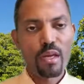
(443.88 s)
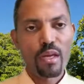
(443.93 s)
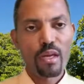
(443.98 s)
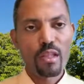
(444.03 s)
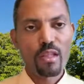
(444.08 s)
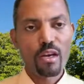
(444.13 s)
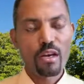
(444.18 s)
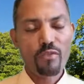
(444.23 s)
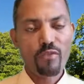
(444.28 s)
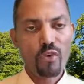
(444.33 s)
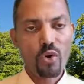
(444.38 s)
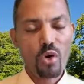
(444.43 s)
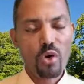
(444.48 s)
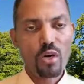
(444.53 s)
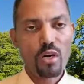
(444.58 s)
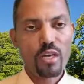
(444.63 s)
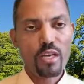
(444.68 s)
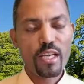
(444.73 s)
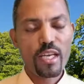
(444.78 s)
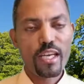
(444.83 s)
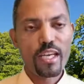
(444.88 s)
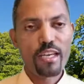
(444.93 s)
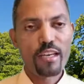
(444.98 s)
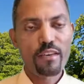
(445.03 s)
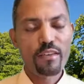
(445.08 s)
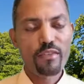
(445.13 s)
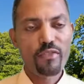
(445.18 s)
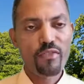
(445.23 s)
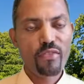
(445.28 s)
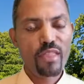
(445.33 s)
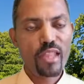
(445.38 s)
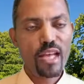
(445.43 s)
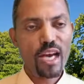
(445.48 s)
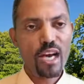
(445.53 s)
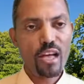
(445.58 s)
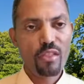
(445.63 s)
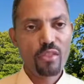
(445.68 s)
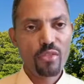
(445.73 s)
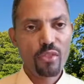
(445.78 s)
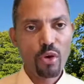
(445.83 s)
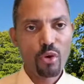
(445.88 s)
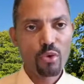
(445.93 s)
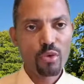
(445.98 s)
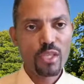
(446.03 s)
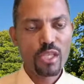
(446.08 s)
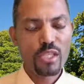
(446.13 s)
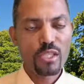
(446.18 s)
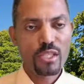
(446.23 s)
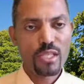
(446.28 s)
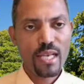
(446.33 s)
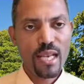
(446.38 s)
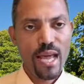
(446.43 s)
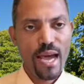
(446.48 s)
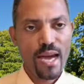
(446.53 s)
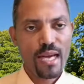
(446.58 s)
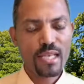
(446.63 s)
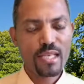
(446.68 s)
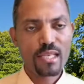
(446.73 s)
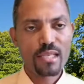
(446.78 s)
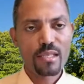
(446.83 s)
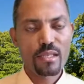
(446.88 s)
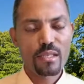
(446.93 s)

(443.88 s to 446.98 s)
Therefore, if that thought is not